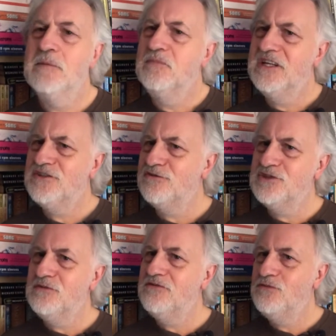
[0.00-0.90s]
But it's
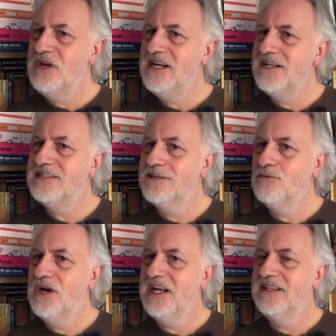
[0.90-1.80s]
also a bit of a weakness in a way,